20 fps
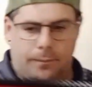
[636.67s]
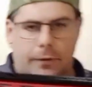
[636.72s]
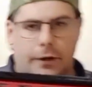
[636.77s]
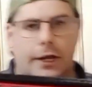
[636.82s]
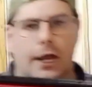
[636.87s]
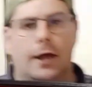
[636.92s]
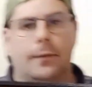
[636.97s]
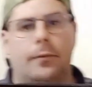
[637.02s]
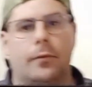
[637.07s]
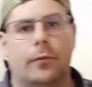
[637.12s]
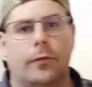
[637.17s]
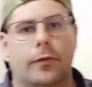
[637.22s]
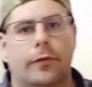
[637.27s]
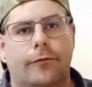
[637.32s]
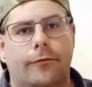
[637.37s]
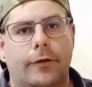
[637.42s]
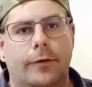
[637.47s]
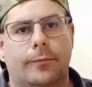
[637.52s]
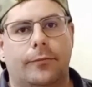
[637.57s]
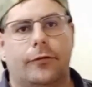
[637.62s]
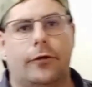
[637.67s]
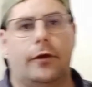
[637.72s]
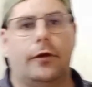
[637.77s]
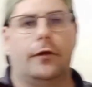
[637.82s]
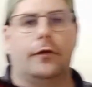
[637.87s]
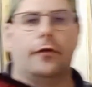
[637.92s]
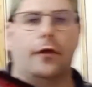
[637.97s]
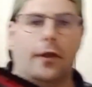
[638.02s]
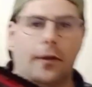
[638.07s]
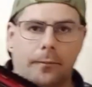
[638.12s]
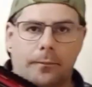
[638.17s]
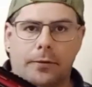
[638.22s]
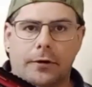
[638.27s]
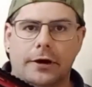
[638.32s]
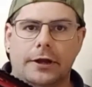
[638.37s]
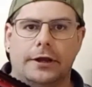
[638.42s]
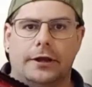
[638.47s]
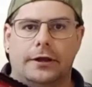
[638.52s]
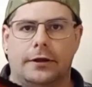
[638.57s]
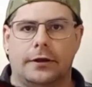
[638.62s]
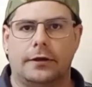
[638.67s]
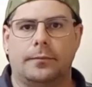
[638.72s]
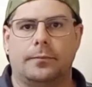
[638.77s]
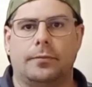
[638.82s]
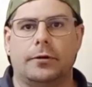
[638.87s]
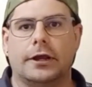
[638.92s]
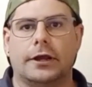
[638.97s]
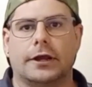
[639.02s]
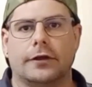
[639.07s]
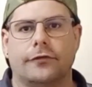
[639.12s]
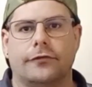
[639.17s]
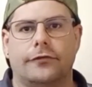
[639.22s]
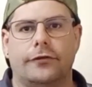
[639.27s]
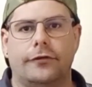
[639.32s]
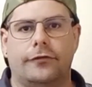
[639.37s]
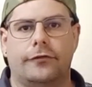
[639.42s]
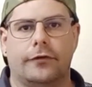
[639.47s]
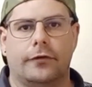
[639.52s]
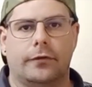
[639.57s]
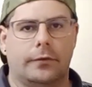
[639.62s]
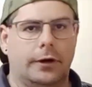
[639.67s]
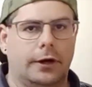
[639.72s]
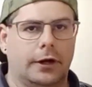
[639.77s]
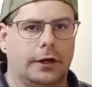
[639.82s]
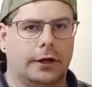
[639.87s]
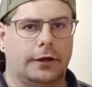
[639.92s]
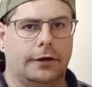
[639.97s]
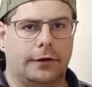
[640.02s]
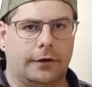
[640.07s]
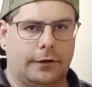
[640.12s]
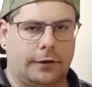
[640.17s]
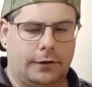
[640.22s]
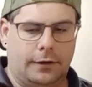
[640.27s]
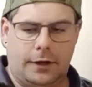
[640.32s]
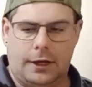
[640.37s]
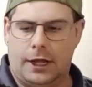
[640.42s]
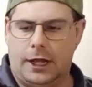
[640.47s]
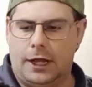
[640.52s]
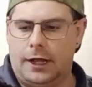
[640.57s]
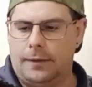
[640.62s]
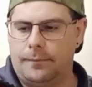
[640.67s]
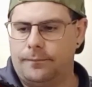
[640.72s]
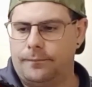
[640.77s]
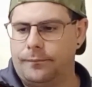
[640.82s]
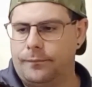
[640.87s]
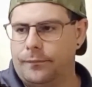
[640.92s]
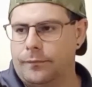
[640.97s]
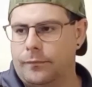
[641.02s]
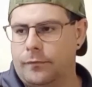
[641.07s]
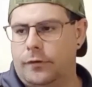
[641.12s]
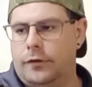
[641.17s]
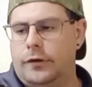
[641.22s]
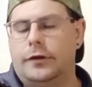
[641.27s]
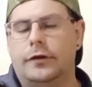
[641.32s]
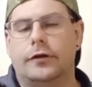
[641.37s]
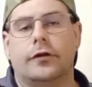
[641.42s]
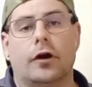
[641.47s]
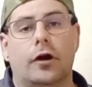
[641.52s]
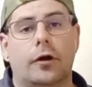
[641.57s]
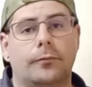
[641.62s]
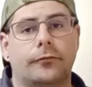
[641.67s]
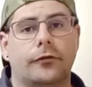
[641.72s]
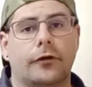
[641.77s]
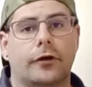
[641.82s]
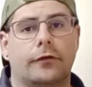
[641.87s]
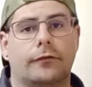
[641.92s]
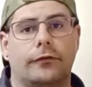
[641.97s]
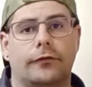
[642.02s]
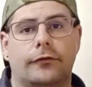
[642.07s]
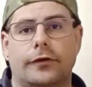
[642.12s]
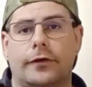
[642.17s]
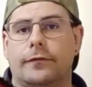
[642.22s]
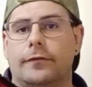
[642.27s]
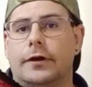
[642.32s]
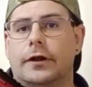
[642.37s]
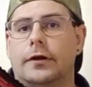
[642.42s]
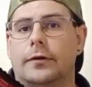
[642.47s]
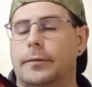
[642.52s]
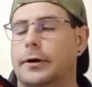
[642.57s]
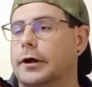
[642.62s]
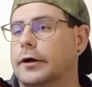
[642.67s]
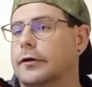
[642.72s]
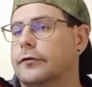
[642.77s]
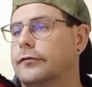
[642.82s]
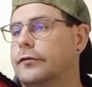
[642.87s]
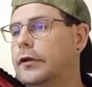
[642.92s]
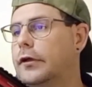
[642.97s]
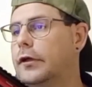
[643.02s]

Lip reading: pretty happy with the FIPS. So they're pretty consistent, really. You'd hope so for $700.